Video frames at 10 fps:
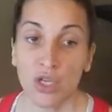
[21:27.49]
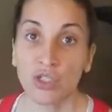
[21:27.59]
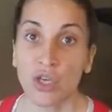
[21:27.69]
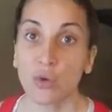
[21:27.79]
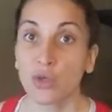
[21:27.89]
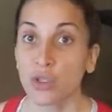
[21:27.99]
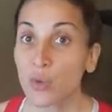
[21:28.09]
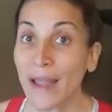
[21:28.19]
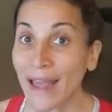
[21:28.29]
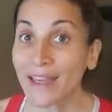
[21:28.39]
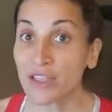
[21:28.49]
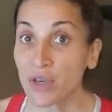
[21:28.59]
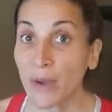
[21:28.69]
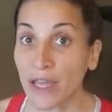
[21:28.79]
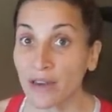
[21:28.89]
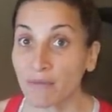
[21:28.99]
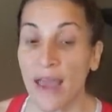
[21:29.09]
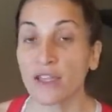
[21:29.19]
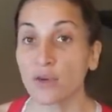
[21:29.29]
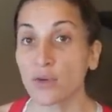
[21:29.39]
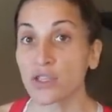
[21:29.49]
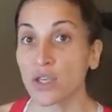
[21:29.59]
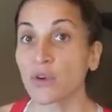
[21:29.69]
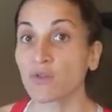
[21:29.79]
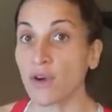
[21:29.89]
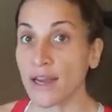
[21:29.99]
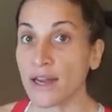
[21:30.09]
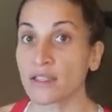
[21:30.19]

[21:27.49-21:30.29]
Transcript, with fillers: So you can do it. And you could do it right